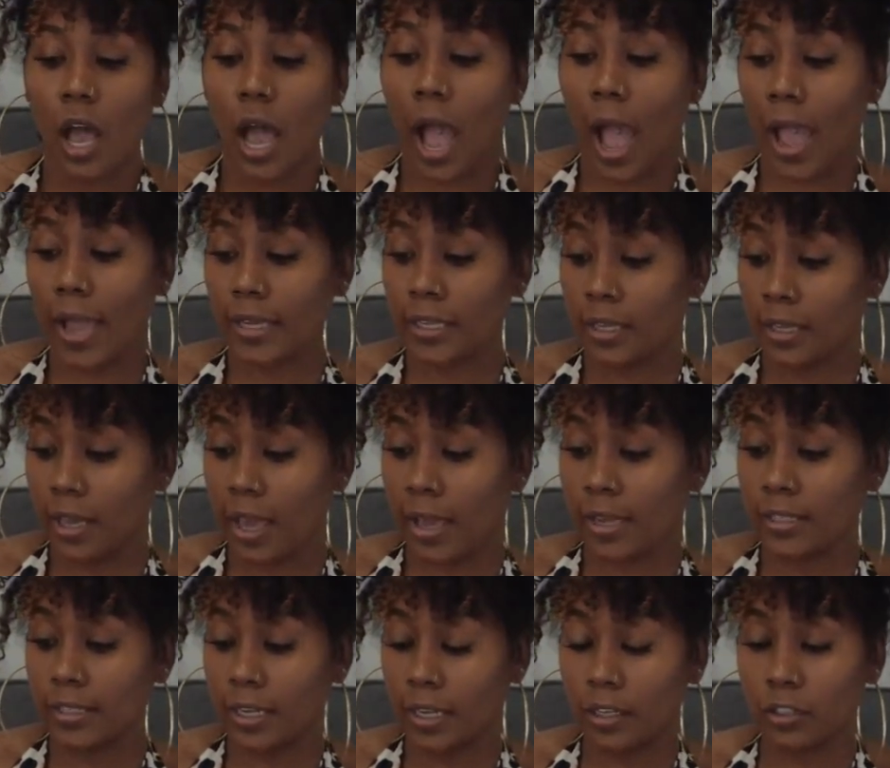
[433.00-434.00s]
I
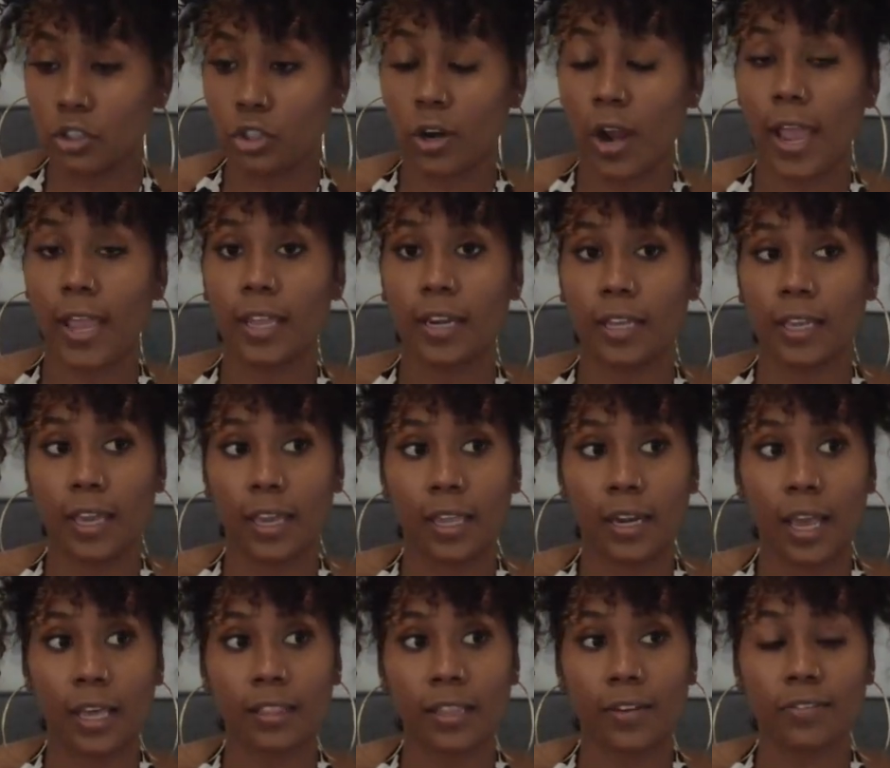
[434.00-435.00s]
did try it
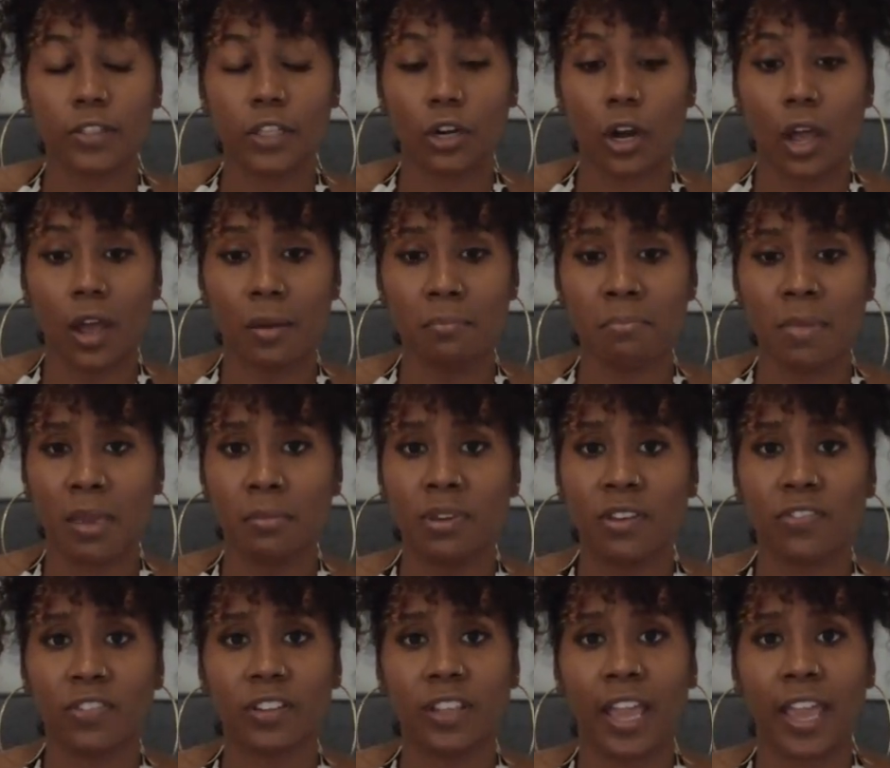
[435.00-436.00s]
again. I left it on maybe
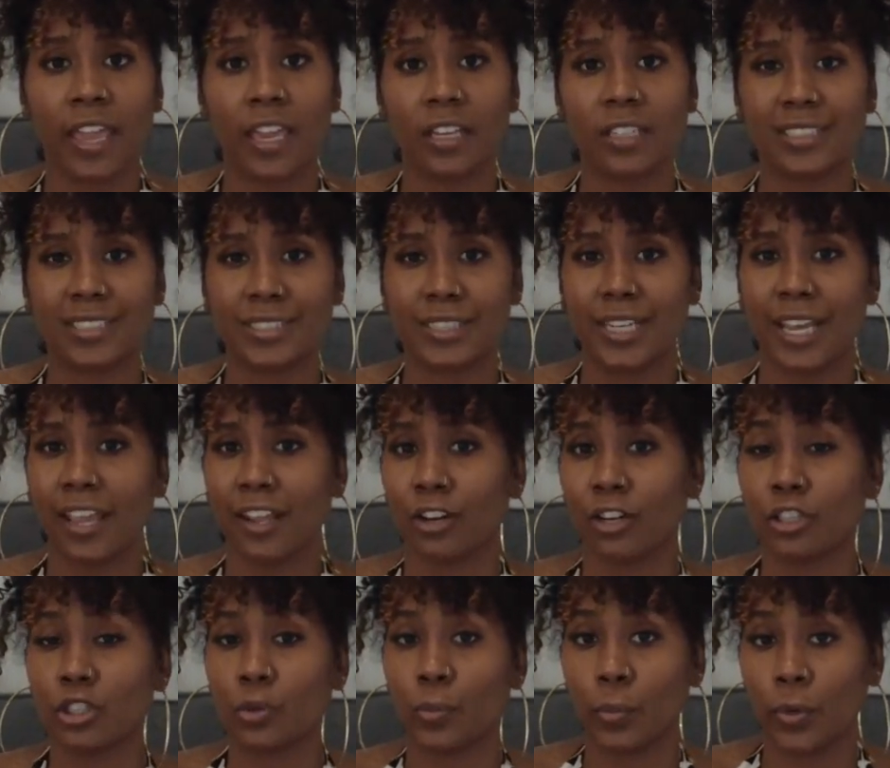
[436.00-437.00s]
for like 10
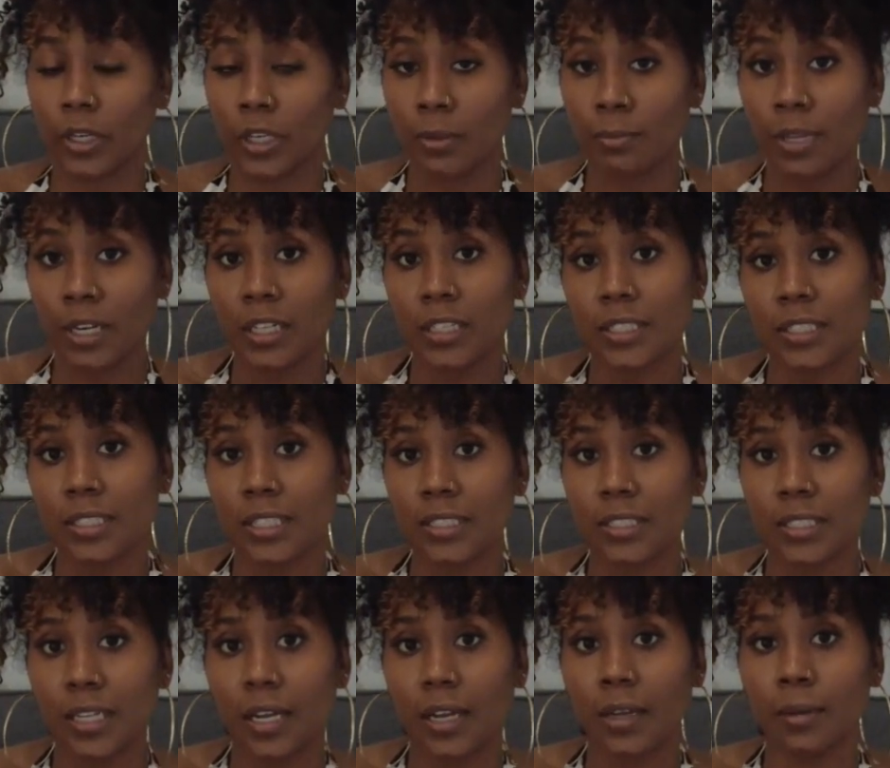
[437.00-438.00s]
or 20 minutes
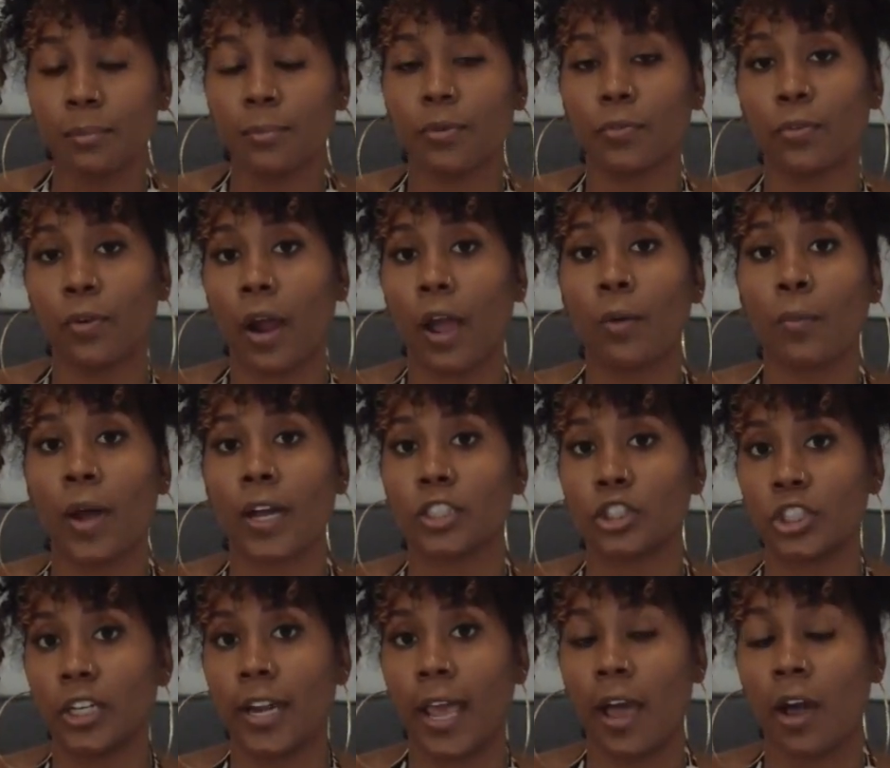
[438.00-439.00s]
this time before I
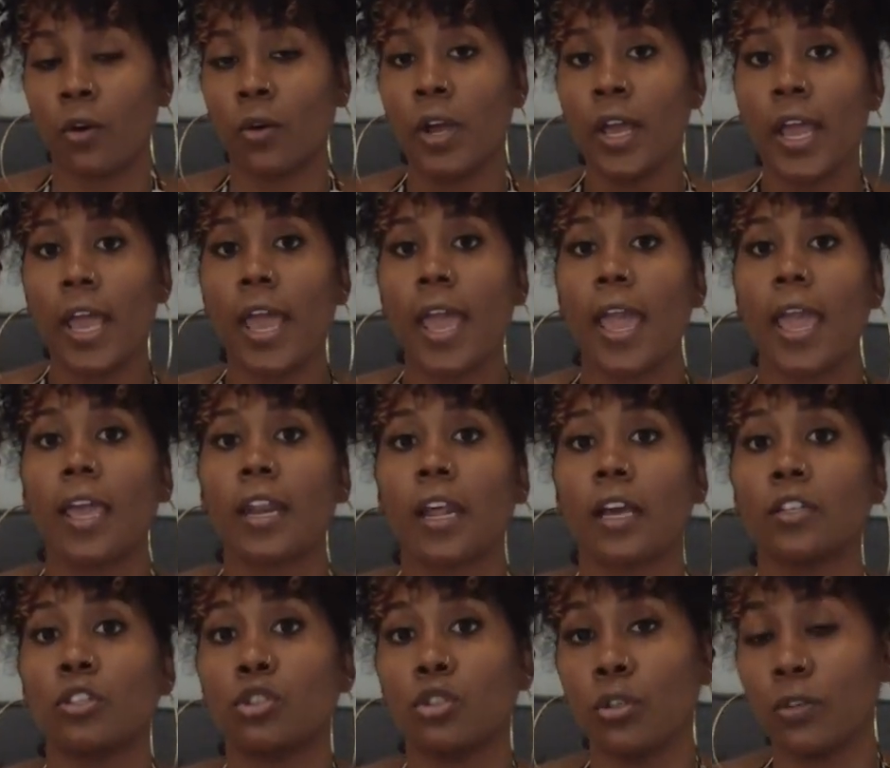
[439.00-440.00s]
washed it out, and
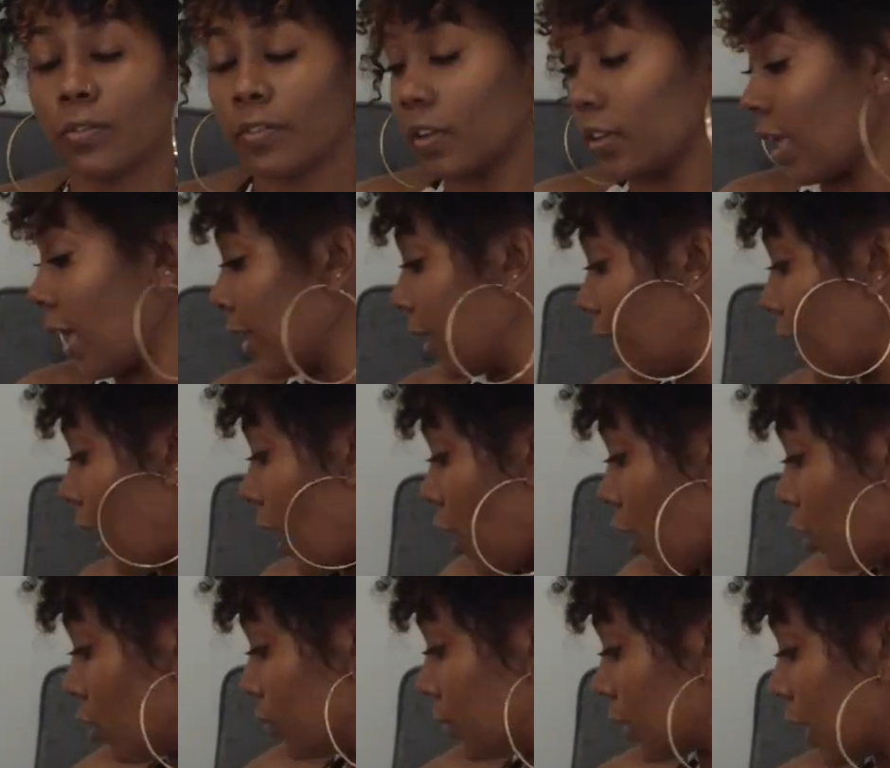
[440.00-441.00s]
I do feel like it
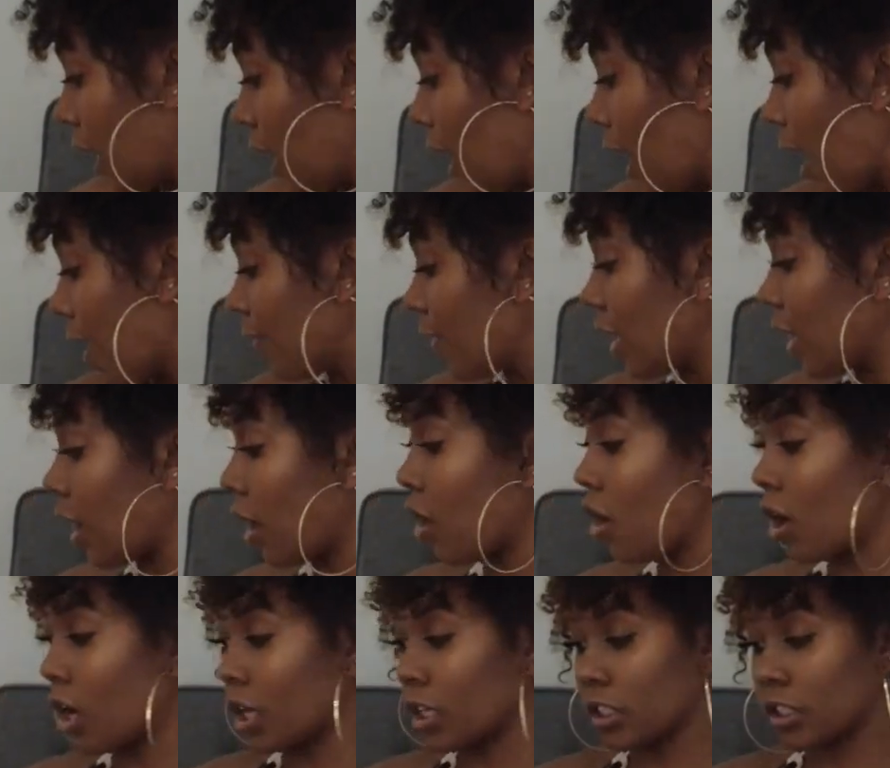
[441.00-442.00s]
helped. And then I
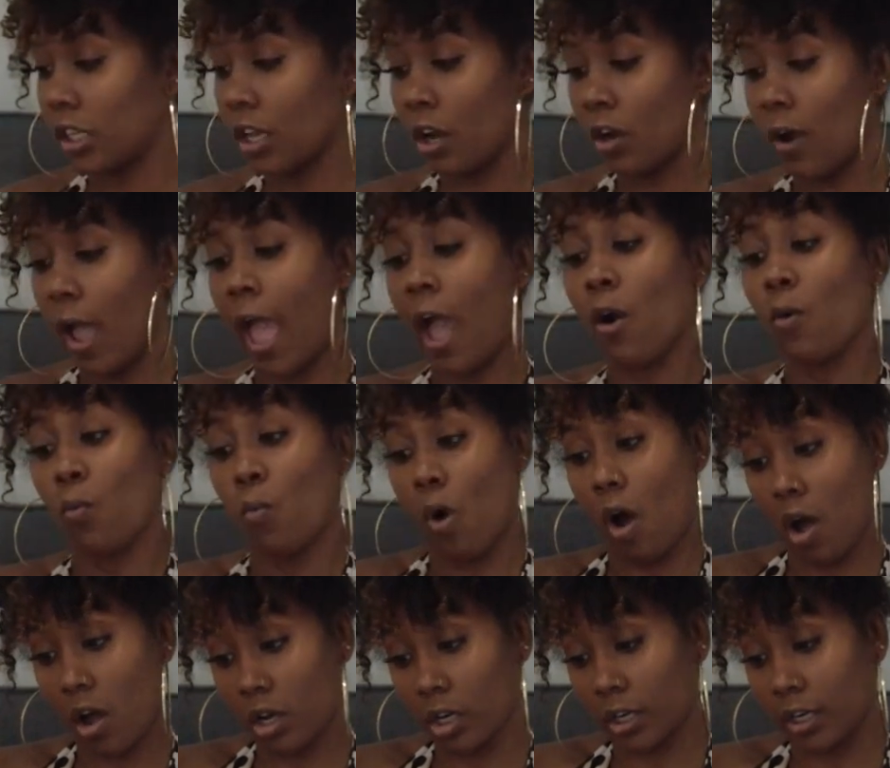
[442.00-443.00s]
also, at
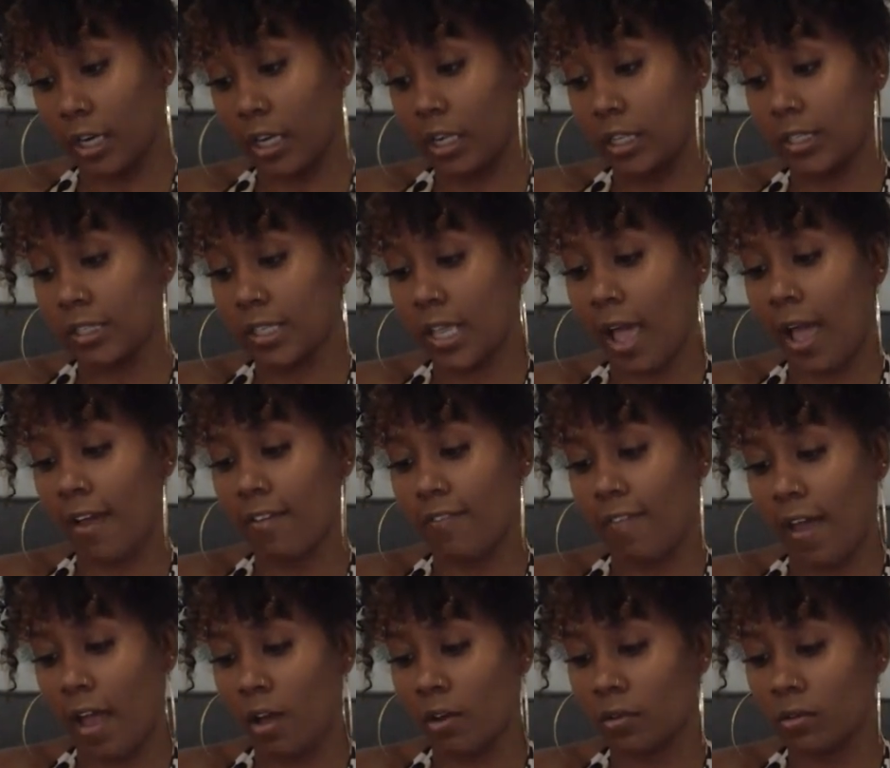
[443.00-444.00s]
Walgreens, I
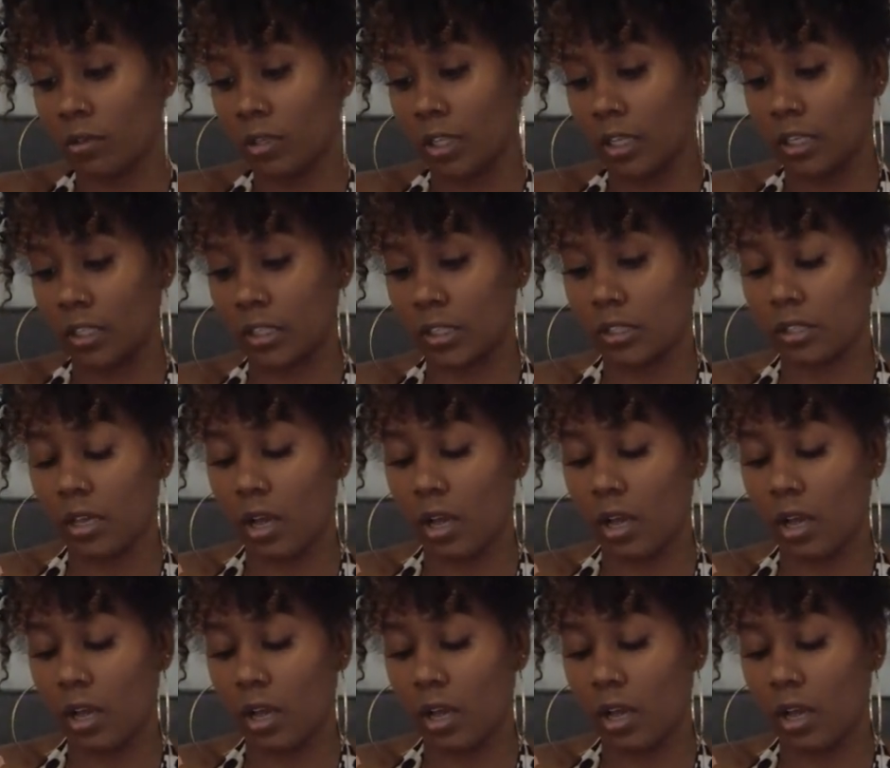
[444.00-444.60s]
found this